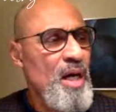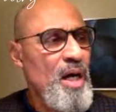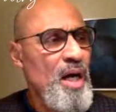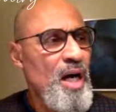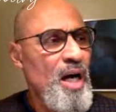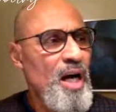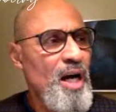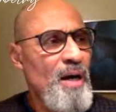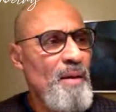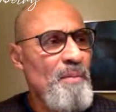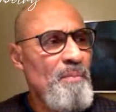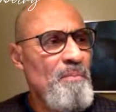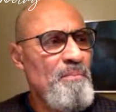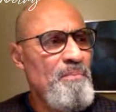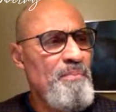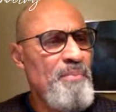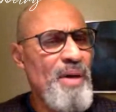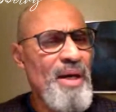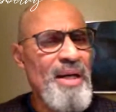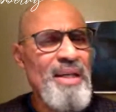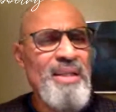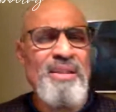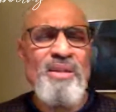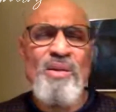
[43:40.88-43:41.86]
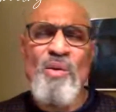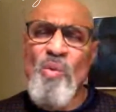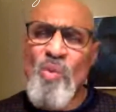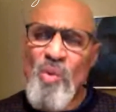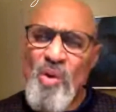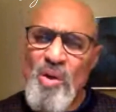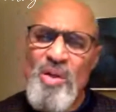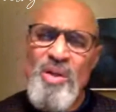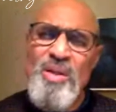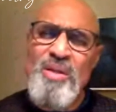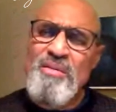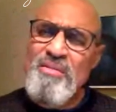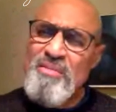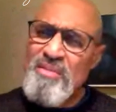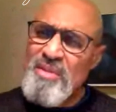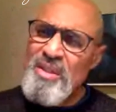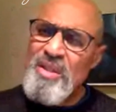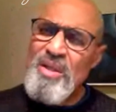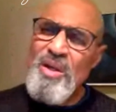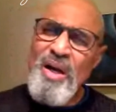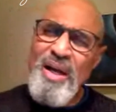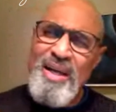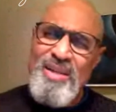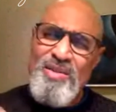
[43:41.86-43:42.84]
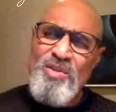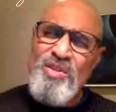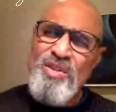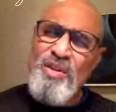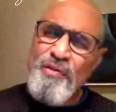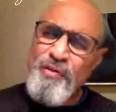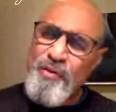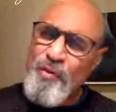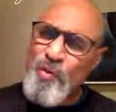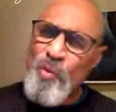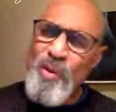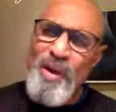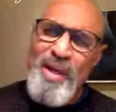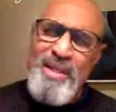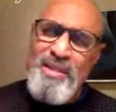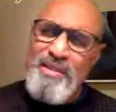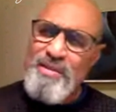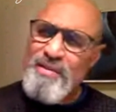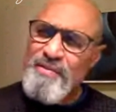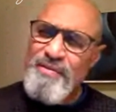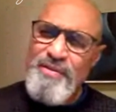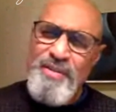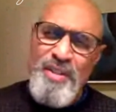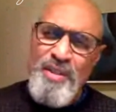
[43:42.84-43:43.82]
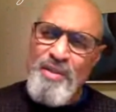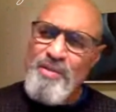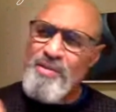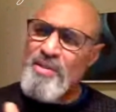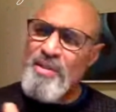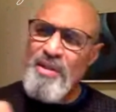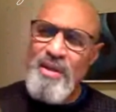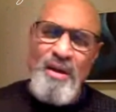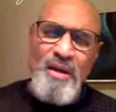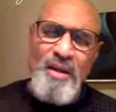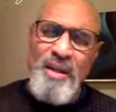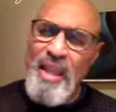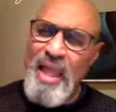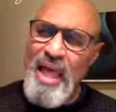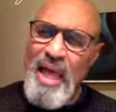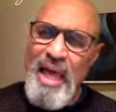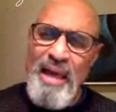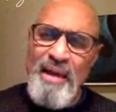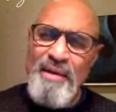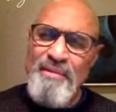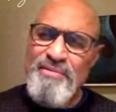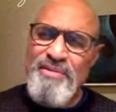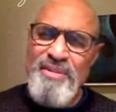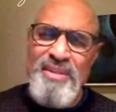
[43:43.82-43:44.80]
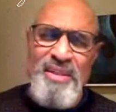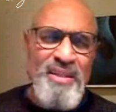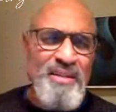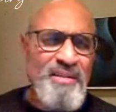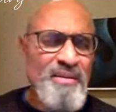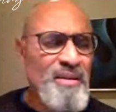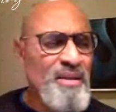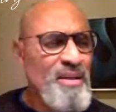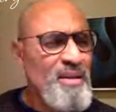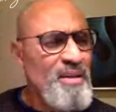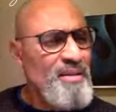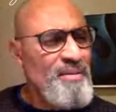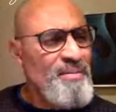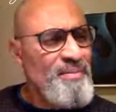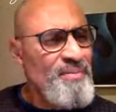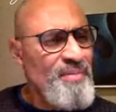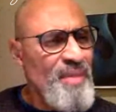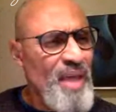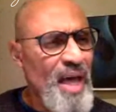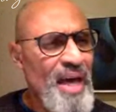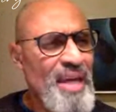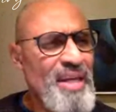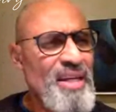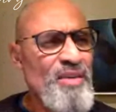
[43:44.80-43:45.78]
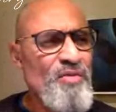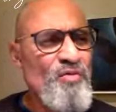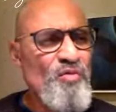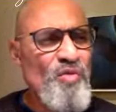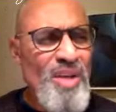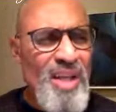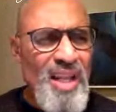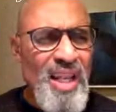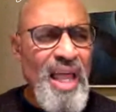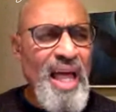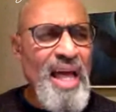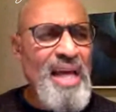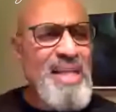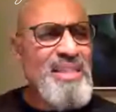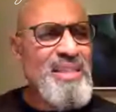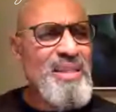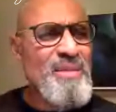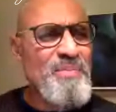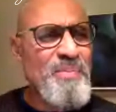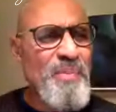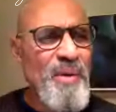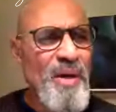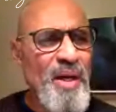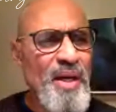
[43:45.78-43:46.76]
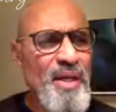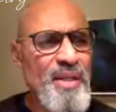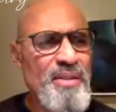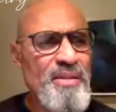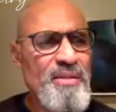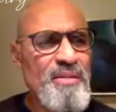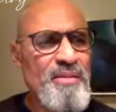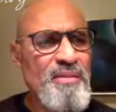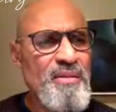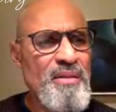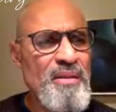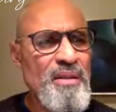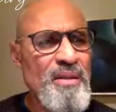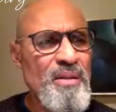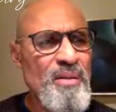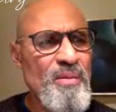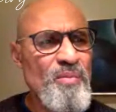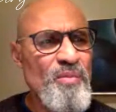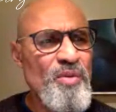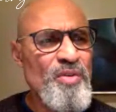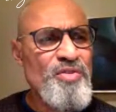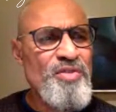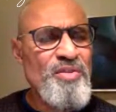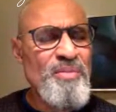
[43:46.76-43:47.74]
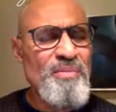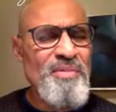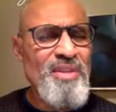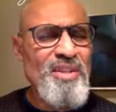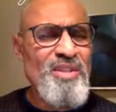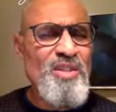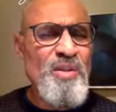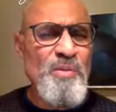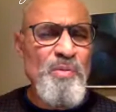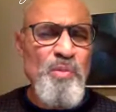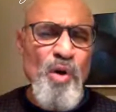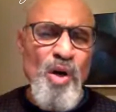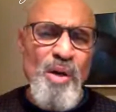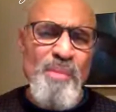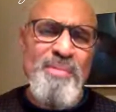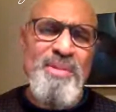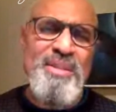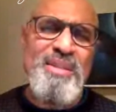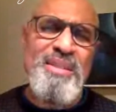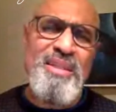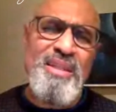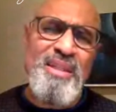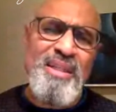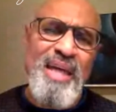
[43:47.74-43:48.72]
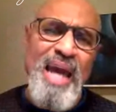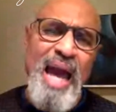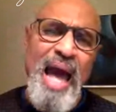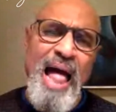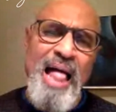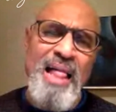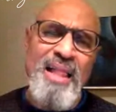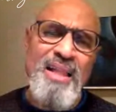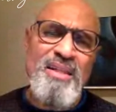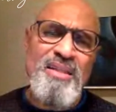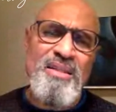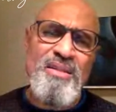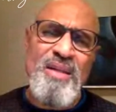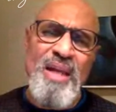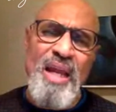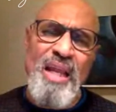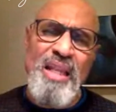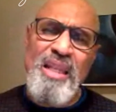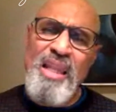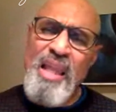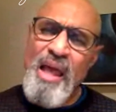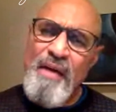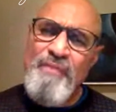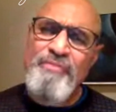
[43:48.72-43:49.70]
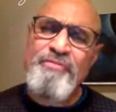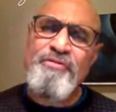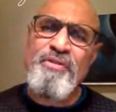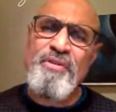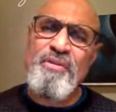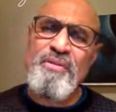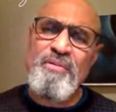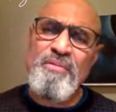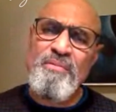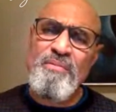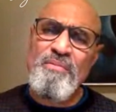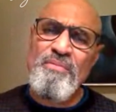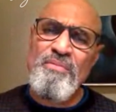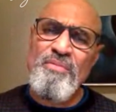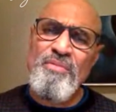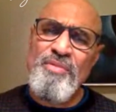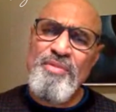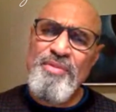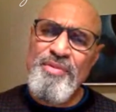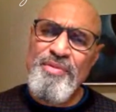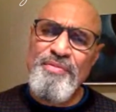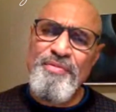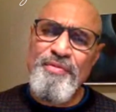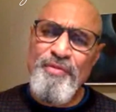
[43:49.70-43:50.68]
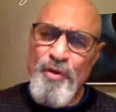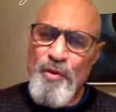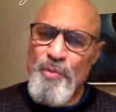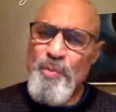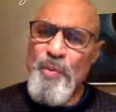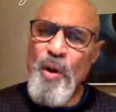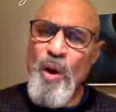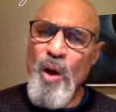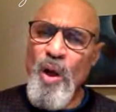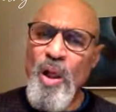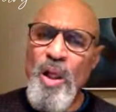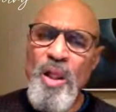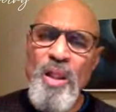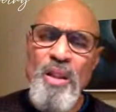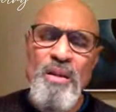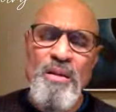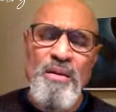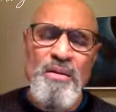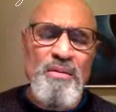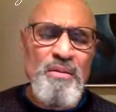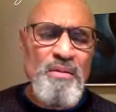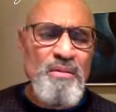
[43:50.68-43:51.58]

But the world, has different ways of tilting our lives. And I didn't realize it, but with some disappointments in college and I left football,